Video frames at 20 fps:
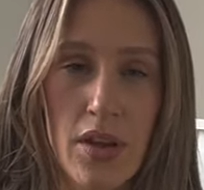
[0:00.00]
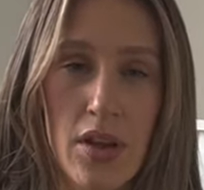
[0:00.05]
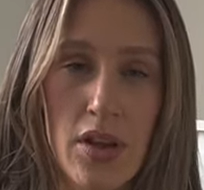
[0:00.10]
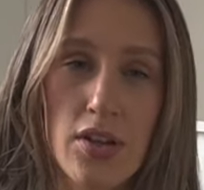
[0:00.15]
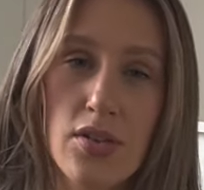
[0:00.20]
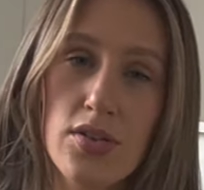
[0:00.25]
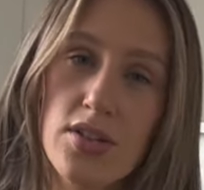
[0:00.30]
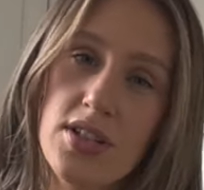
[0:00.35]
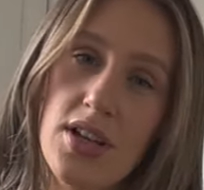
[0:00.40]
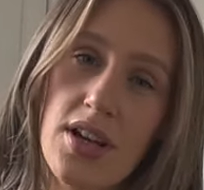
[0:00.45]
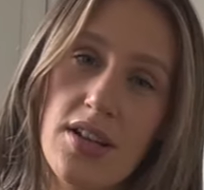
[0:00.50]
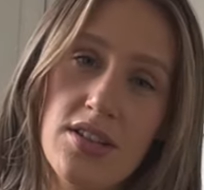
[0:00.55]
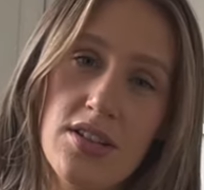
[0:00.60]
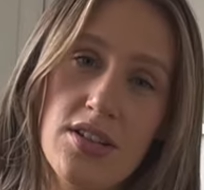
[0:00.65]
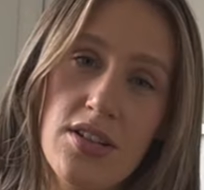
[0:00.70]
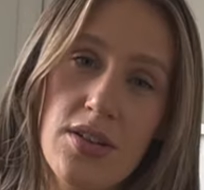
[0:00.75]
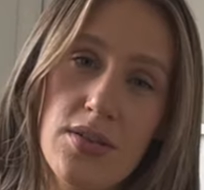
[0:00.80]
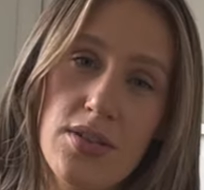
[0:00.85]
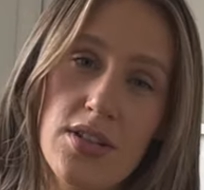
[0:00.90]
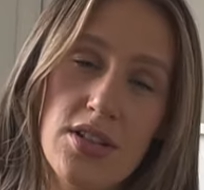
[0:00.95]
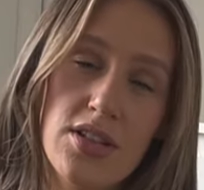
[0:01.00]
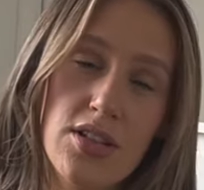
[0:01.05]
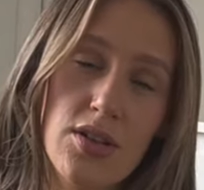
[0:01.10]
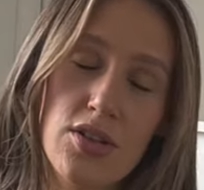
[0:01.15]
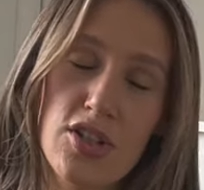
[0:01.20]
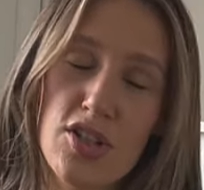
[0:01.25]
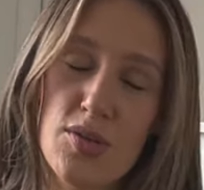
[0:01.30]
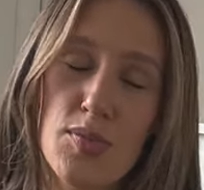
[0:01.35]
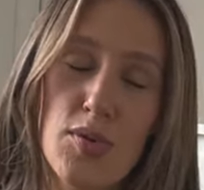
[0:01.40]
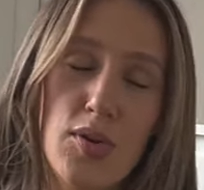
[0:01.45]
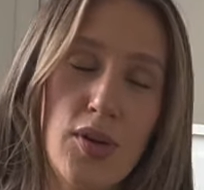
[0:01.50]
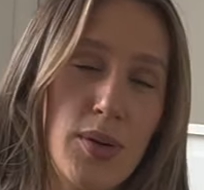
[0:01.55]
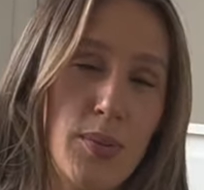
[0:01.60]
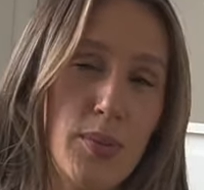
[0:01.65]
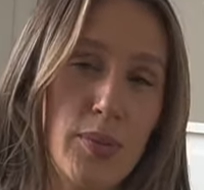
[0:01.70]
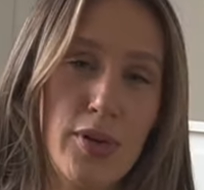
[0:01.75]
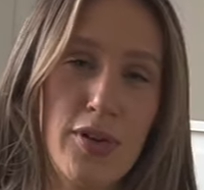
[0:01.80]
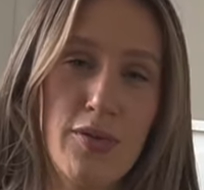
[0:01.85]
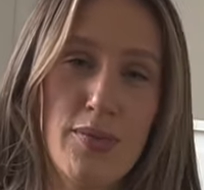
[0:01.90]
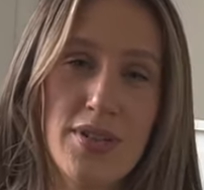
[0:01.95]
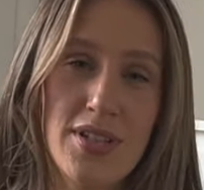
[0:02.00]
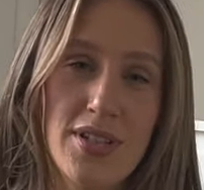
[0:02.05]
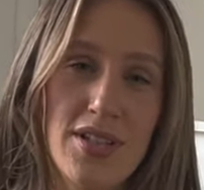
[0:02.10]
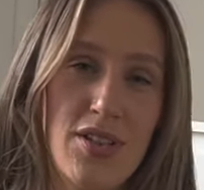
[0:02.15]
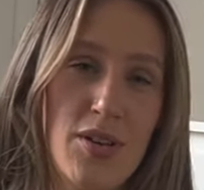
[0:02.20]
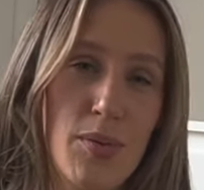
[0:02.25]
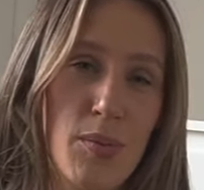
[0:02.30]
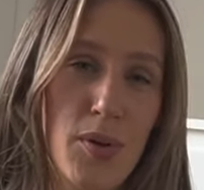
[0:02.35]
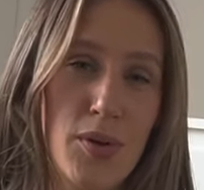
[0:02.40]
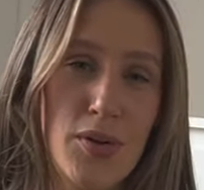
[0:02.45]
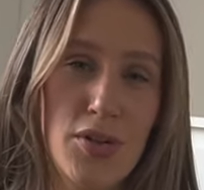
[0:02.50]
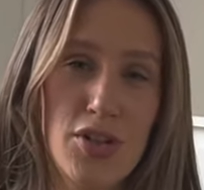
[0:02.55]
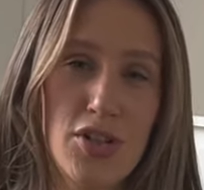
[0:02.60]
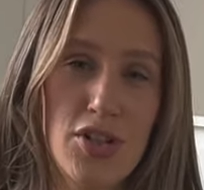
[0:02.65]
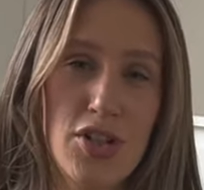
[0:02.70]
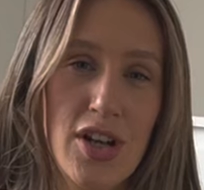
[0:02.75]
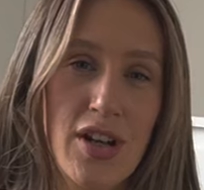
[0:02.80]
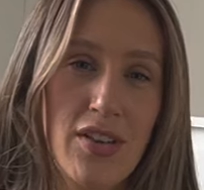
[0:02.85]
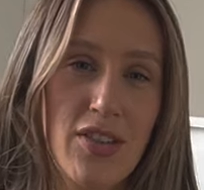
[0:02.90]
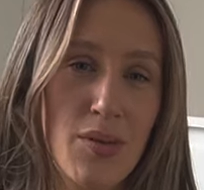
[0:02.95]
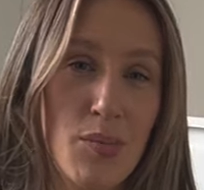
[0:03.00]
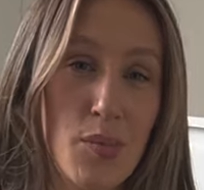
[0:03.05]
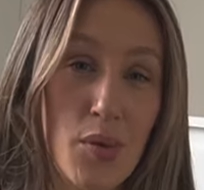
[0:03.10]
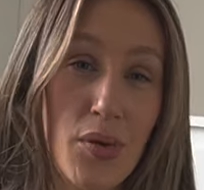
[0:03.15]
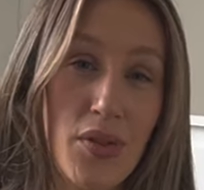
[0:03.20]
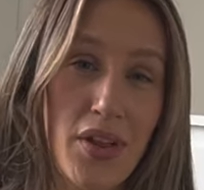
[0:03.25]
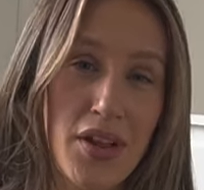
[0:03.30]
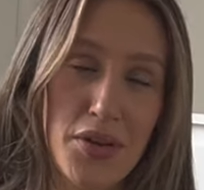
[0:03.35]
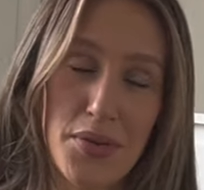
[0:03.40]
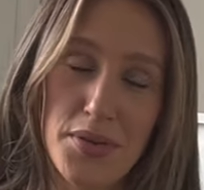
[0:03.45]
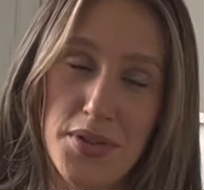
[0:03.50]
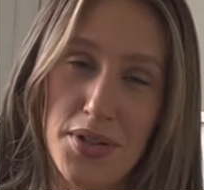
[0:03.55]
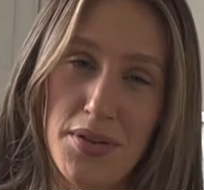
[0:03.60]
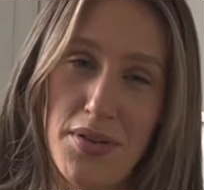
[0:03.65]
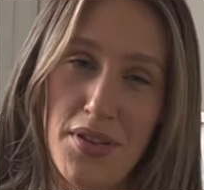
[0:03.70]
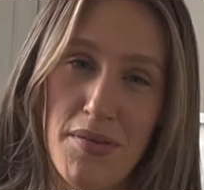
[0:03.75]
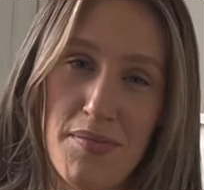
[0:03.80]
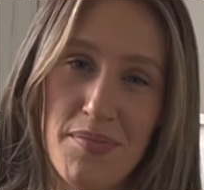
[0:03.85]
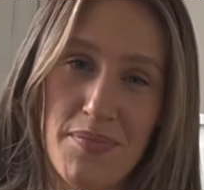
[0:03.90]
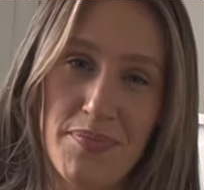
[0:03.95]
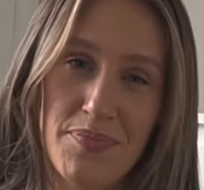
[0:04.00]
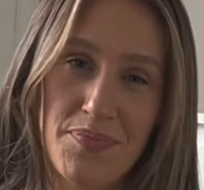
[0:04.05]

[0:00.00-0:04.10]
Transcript: You'll start to notice those small improvements in your posture the more that you do them.